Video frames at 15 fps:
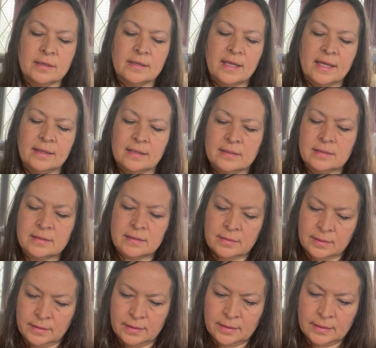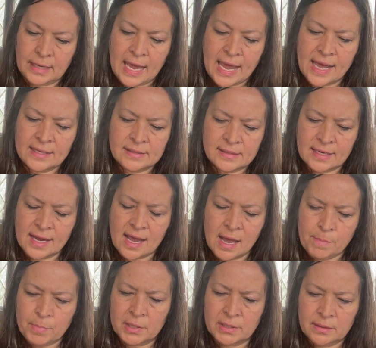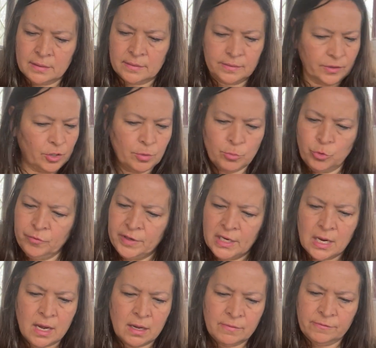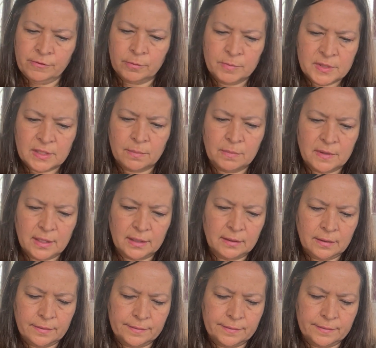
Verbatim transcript: that this has to happen. You're moving on from something.